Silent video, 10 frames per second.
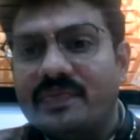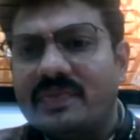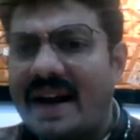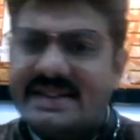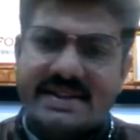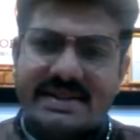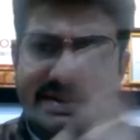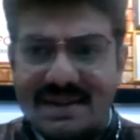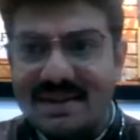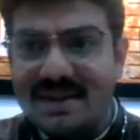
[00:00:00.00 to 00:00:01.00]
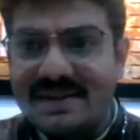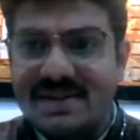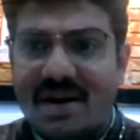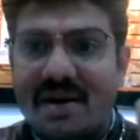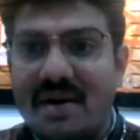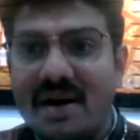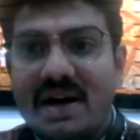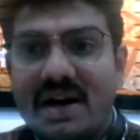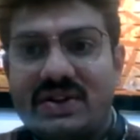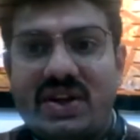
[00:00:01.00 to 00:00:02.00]
It's, it's, it's not a
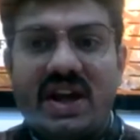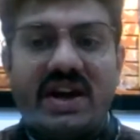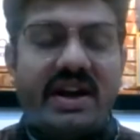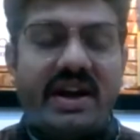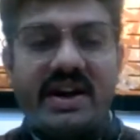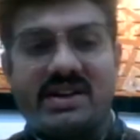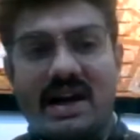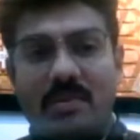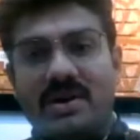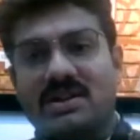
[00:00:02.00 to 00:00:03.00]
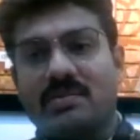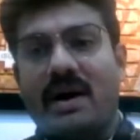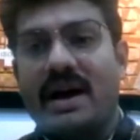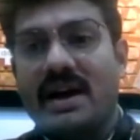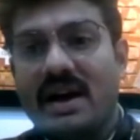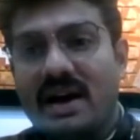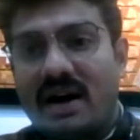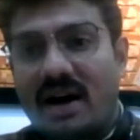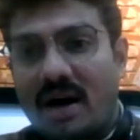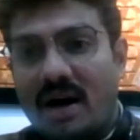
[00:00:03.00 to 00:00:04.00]
theory established by
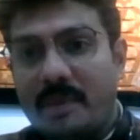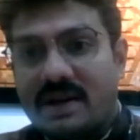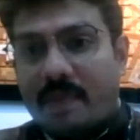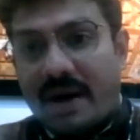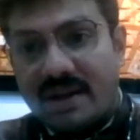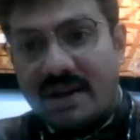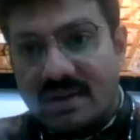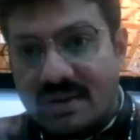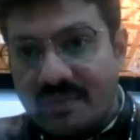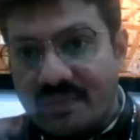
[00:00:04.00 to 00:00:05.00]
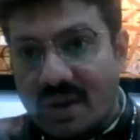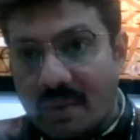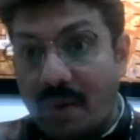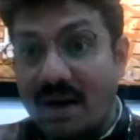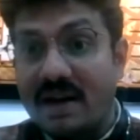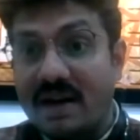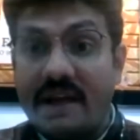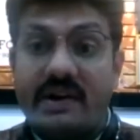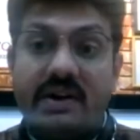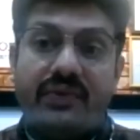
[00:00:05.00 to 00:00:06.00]
uh, Mr. Phaneendar, but
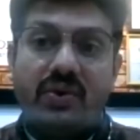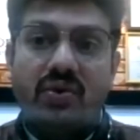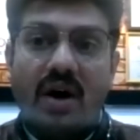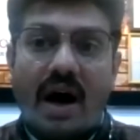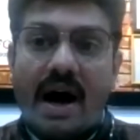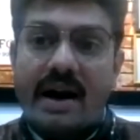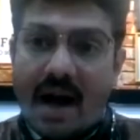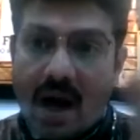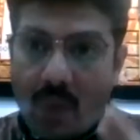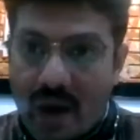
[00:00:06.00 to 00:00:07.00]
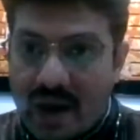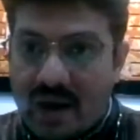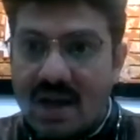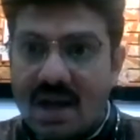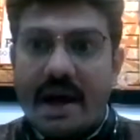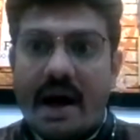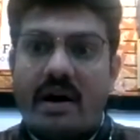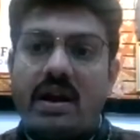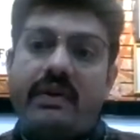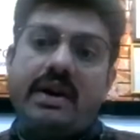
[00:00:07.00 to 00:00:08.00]
even if you are aware, or
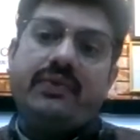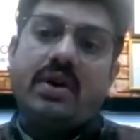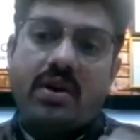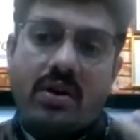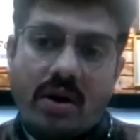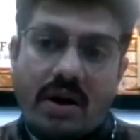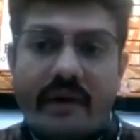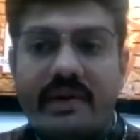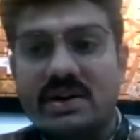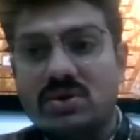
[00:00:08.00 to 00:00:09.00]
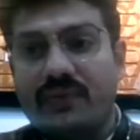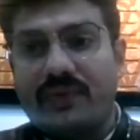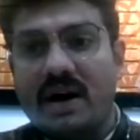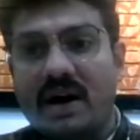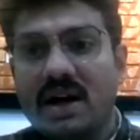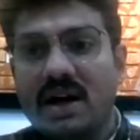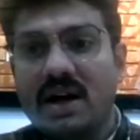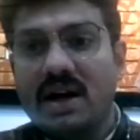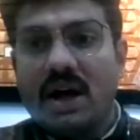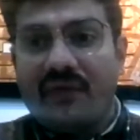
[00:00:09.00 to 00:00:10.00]
even if you are not aware so far,
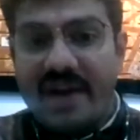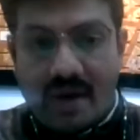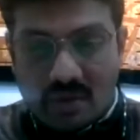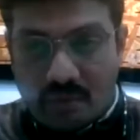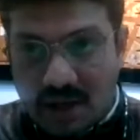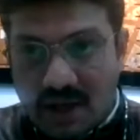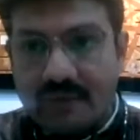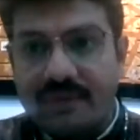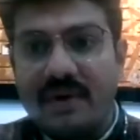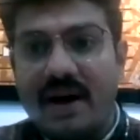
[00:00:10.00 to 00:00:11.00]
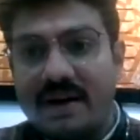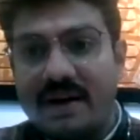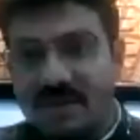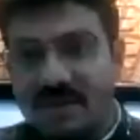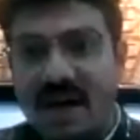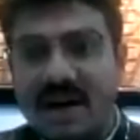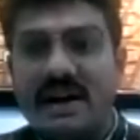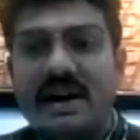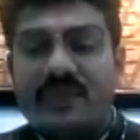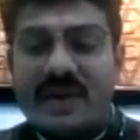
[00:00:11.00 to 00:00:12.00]
we have to believe and understand
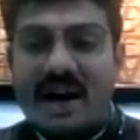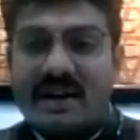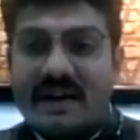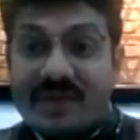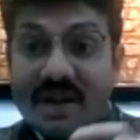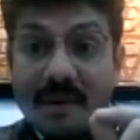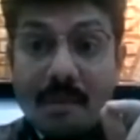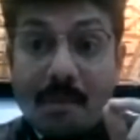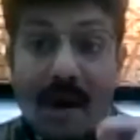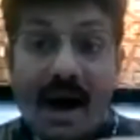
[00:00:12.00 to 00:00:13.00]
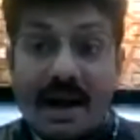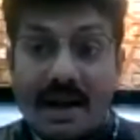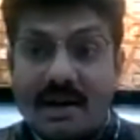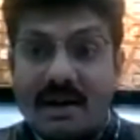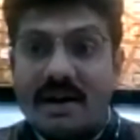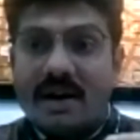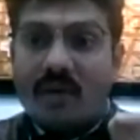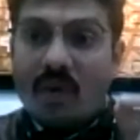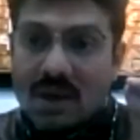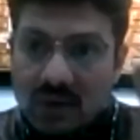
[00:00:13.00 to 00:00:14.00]
that the mind,
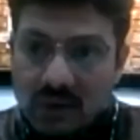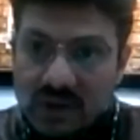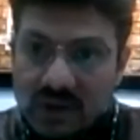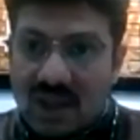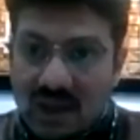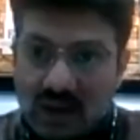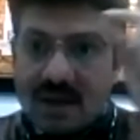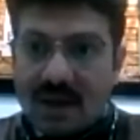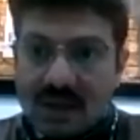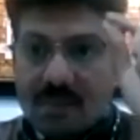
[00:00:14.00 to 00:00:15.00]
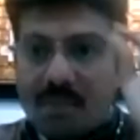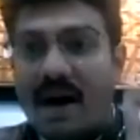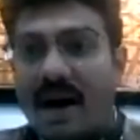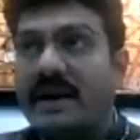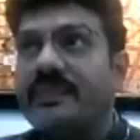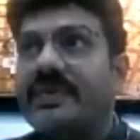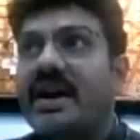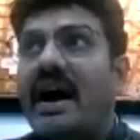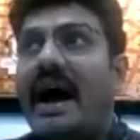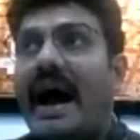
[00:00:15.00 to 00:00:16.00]
whatever we think in the mind,
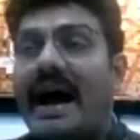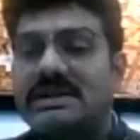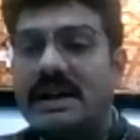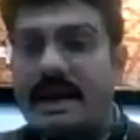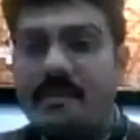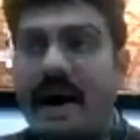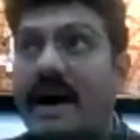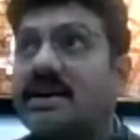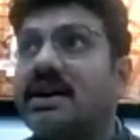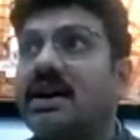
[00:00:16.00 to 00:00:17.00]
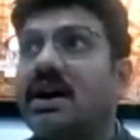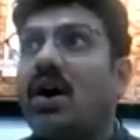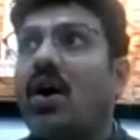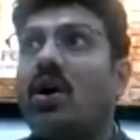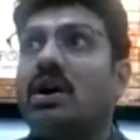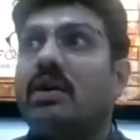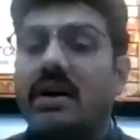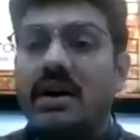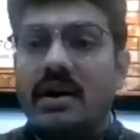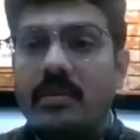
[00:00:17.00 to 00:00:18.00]
has an impact on our
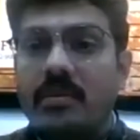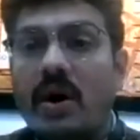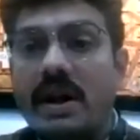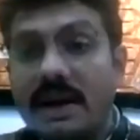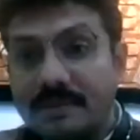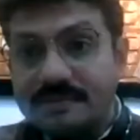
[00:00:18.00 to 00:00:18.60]
body.